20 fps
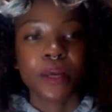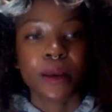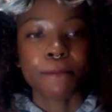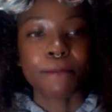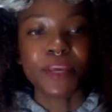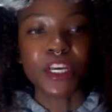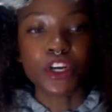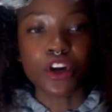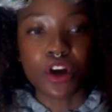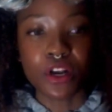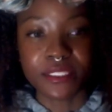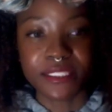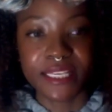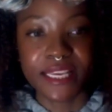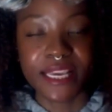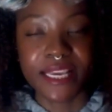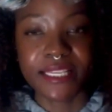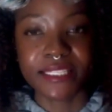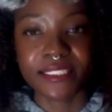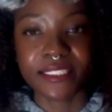Because
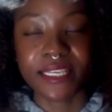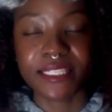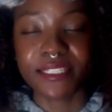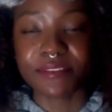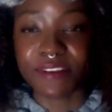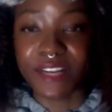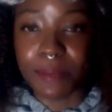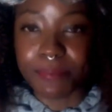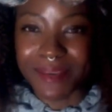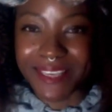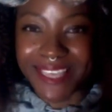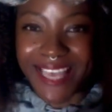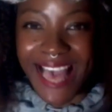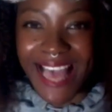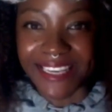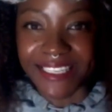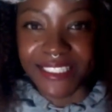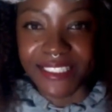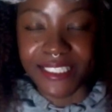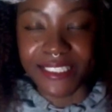he is developing
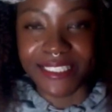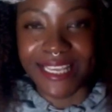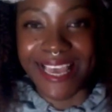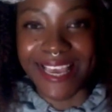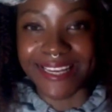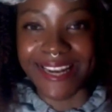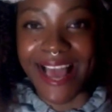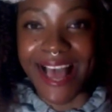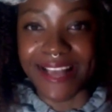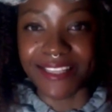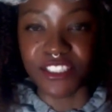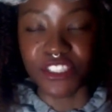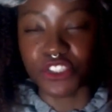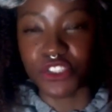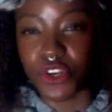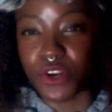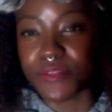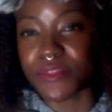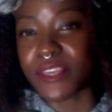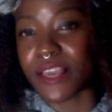calluses in us to
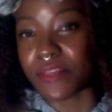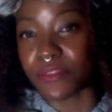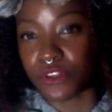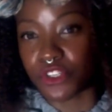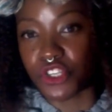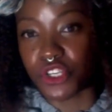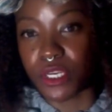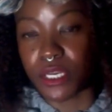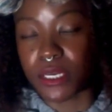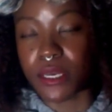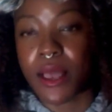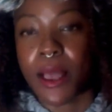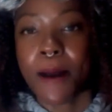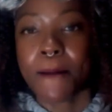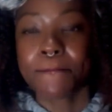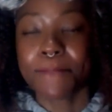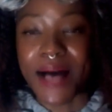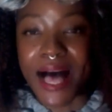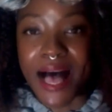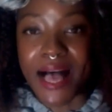turn the other cheek,
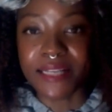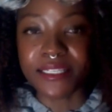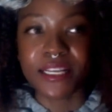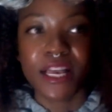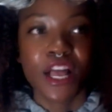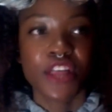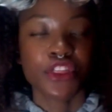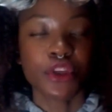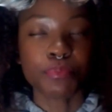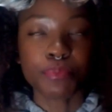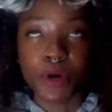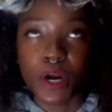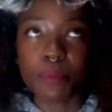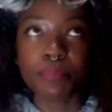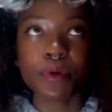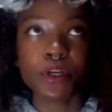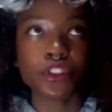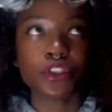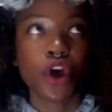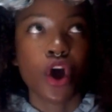but the
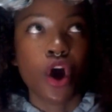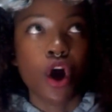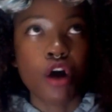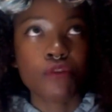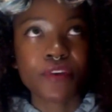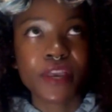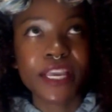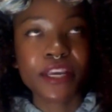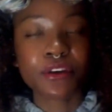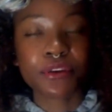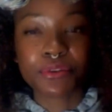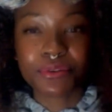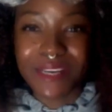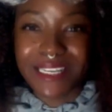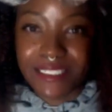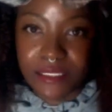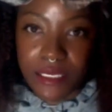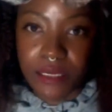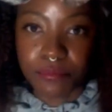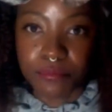purpose of
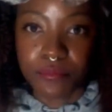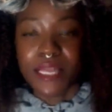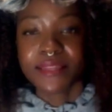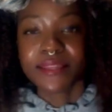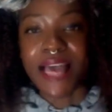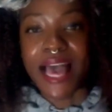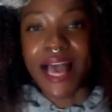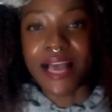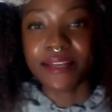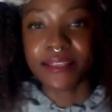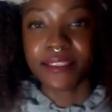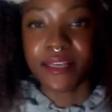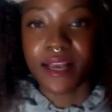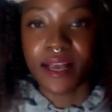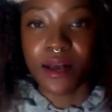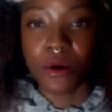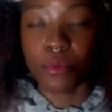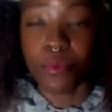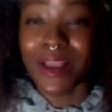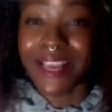increasing that
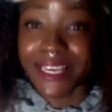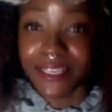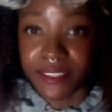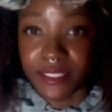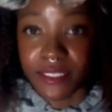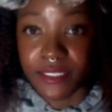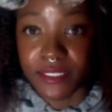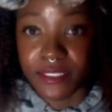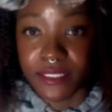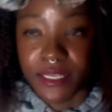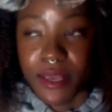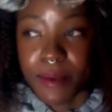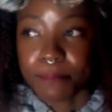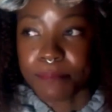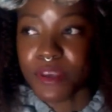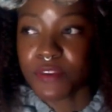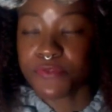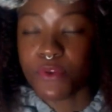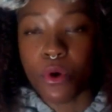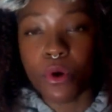wickedness
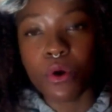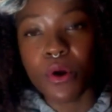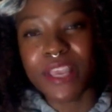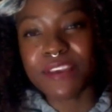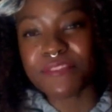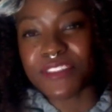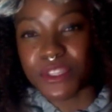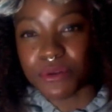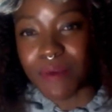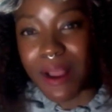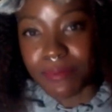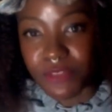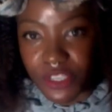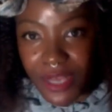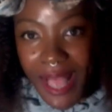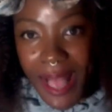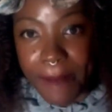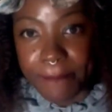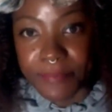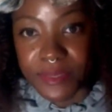before even the rapture
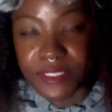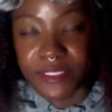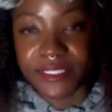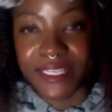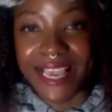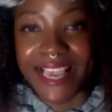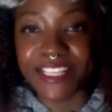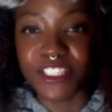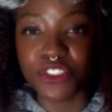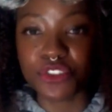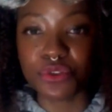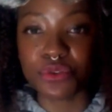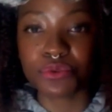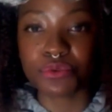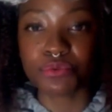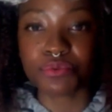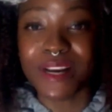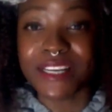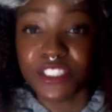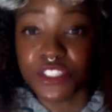happens is
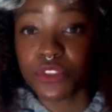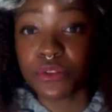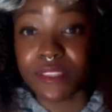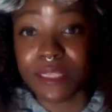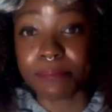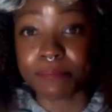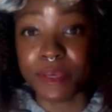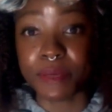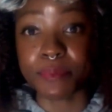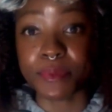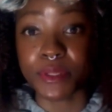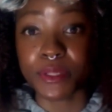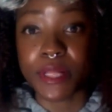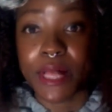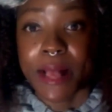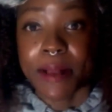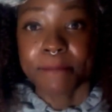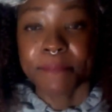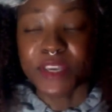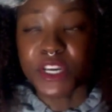to rescue some people,
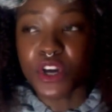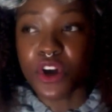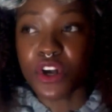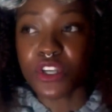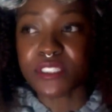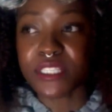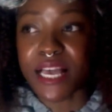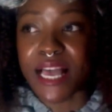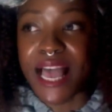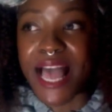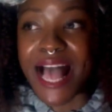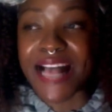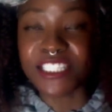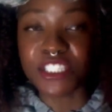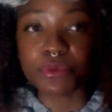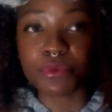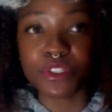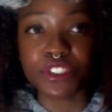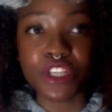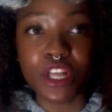because as
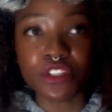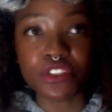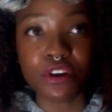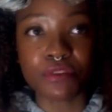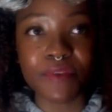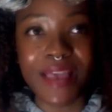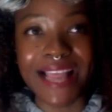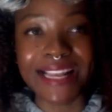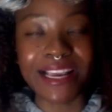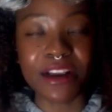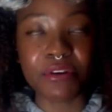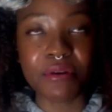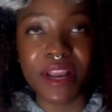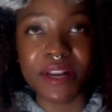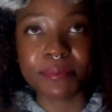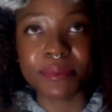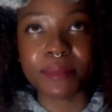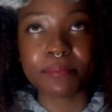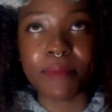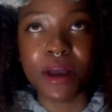a result of an
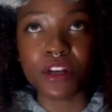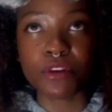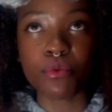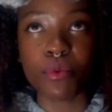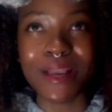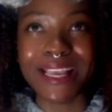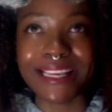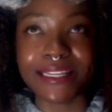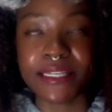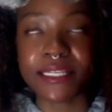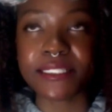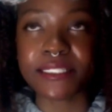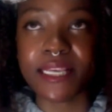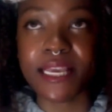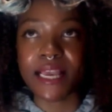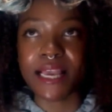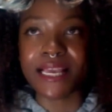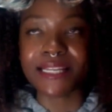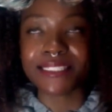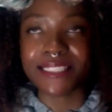incredible amount of wickedness
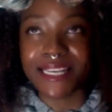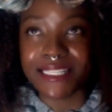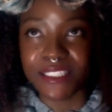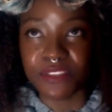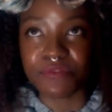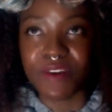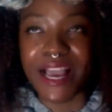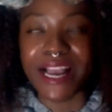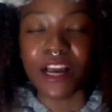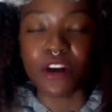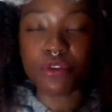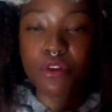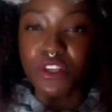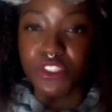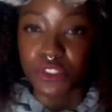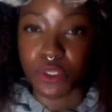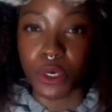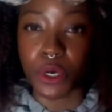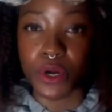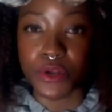intensifying
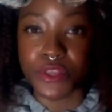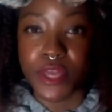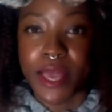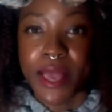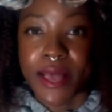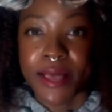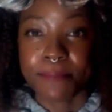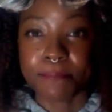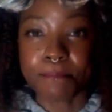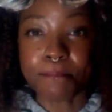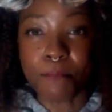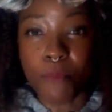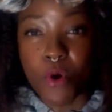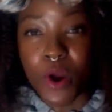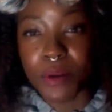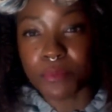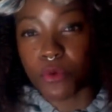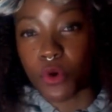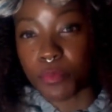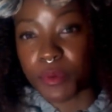across the earth, more
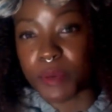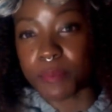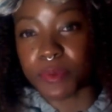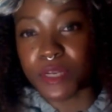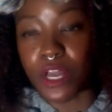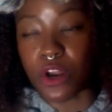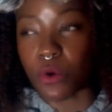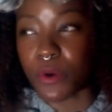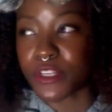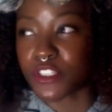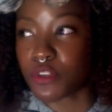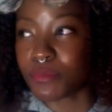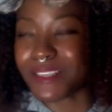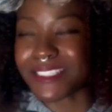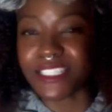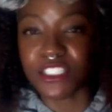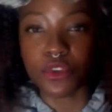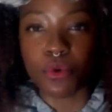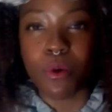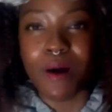and more people are going to be
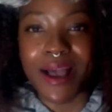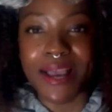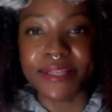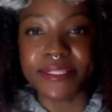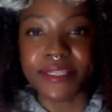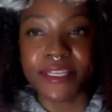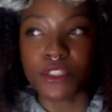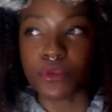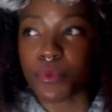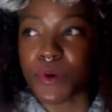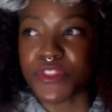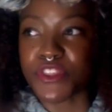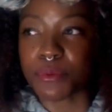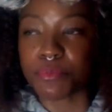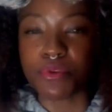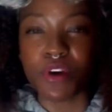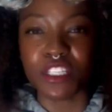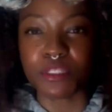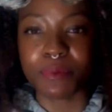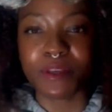disquieted with the
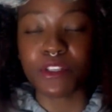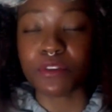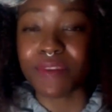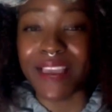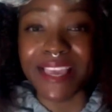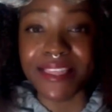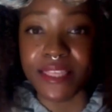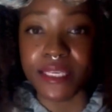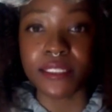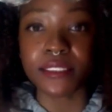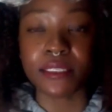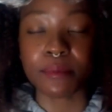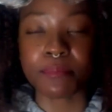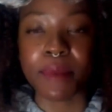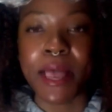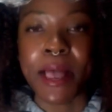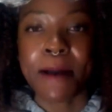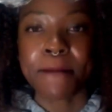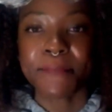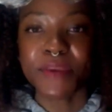prospect of atheism,
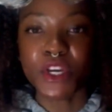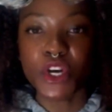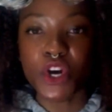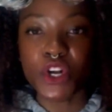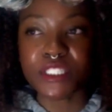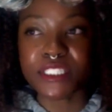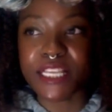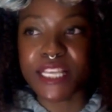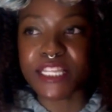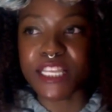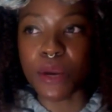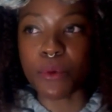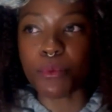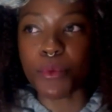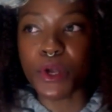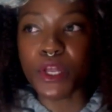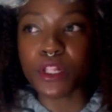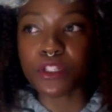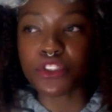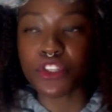because there
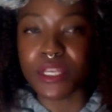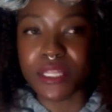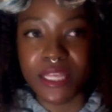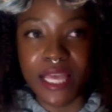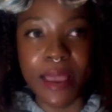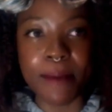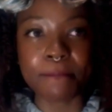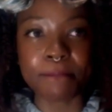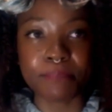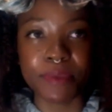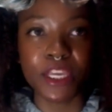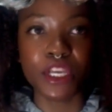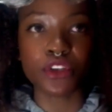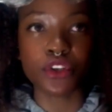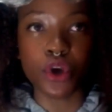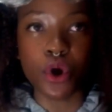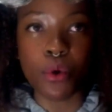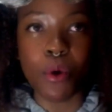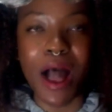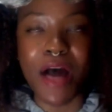will to them be
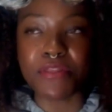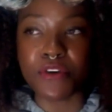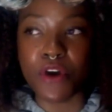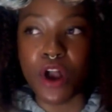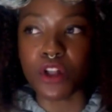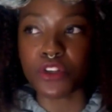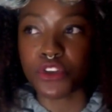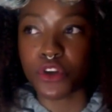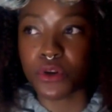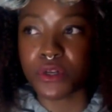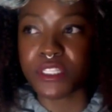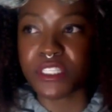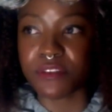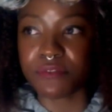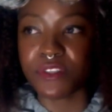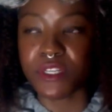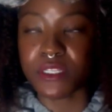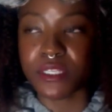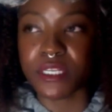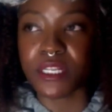no other alternative
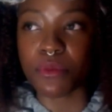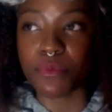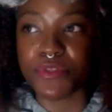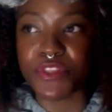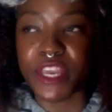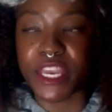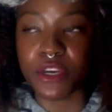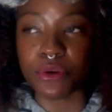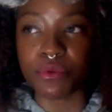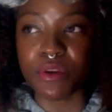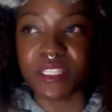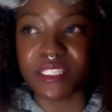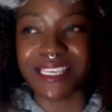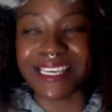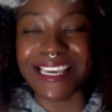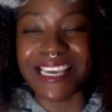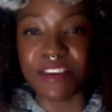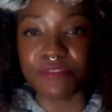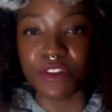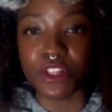to deal with the increasing
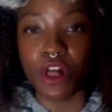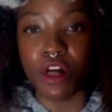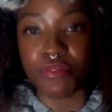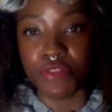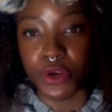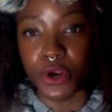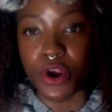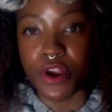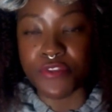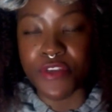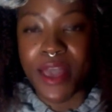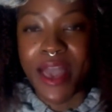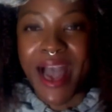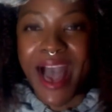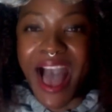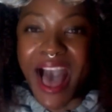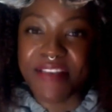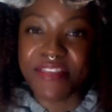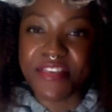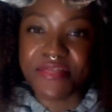evil on the earth
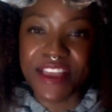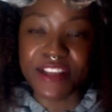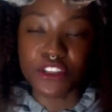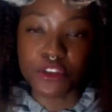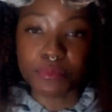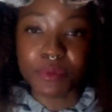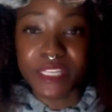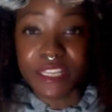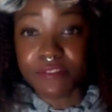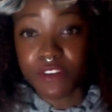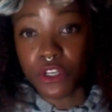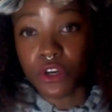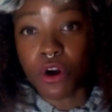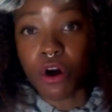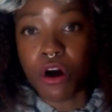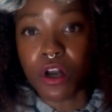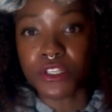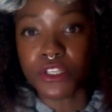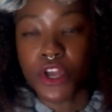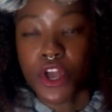other than to believe in a
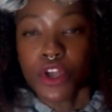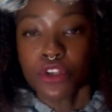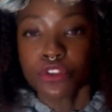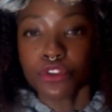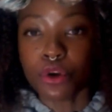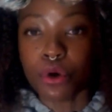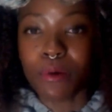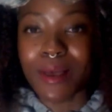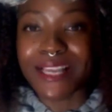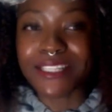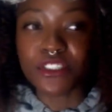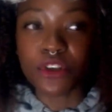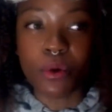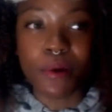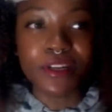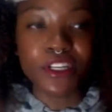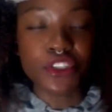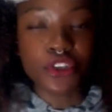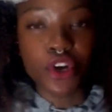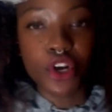God. So it's
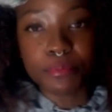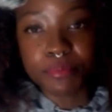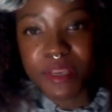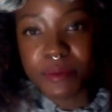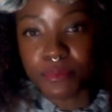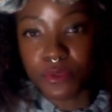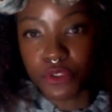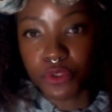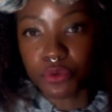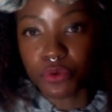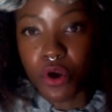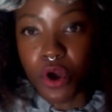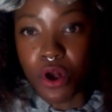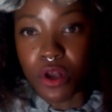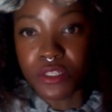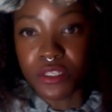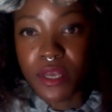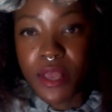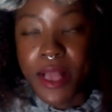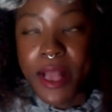going to turn people to
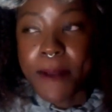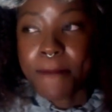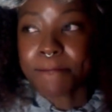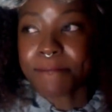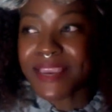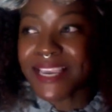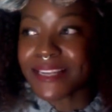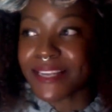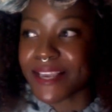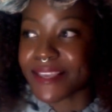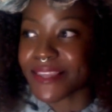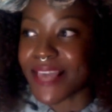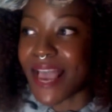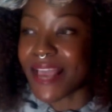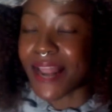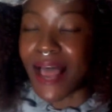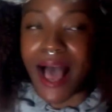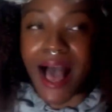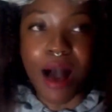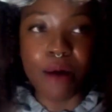God, meaning
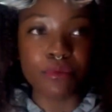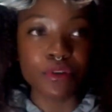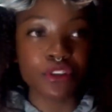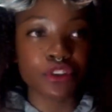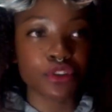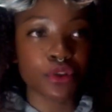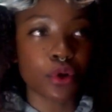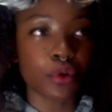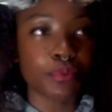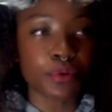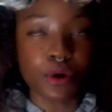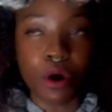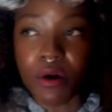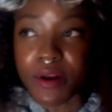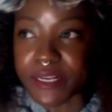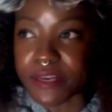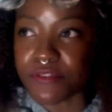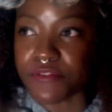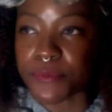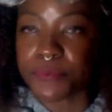that our sole
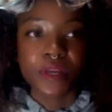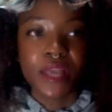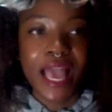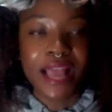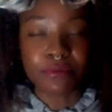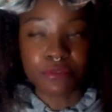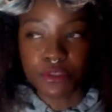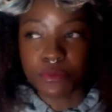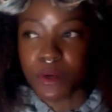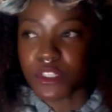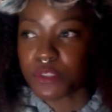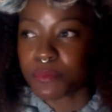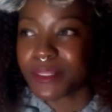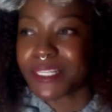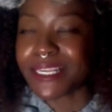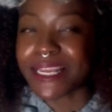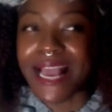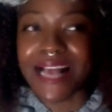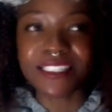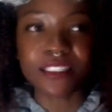prerogative and
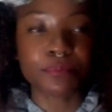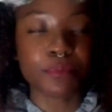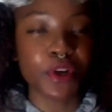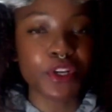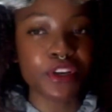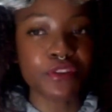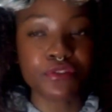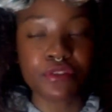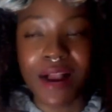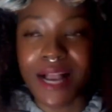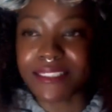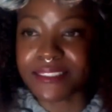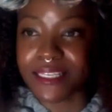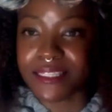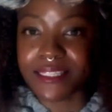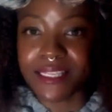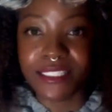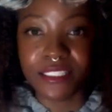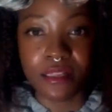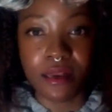responsibility as a body of Christ in
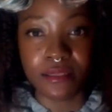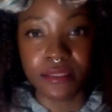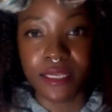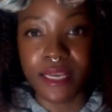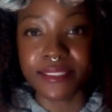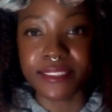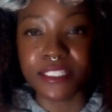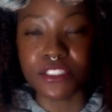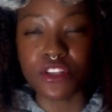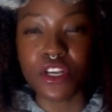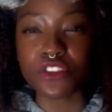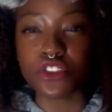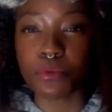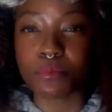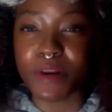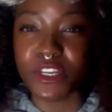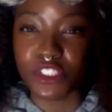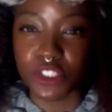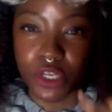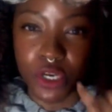these last days is not so
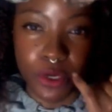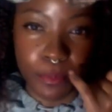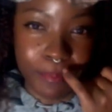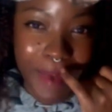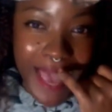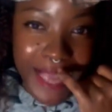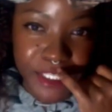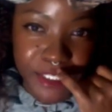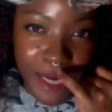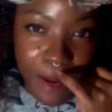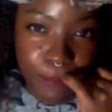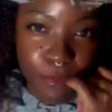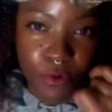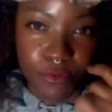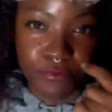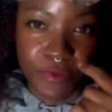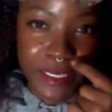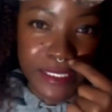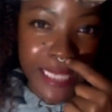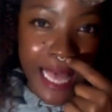much to patch up or
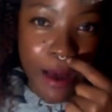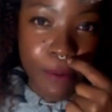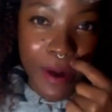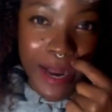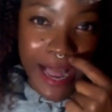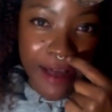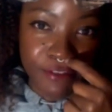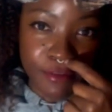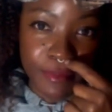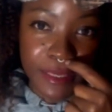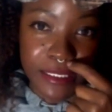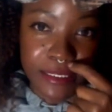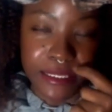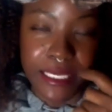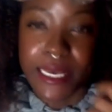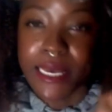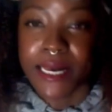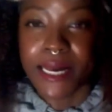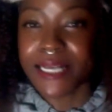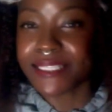fix our governments,
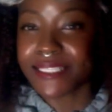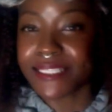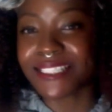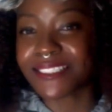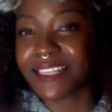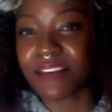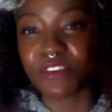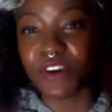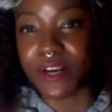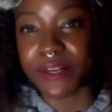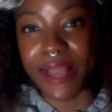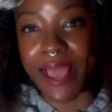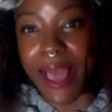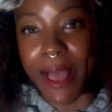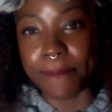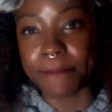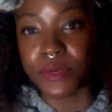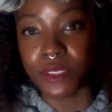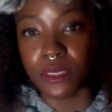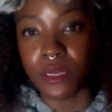because that's never going to
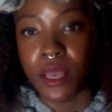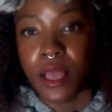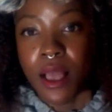happen,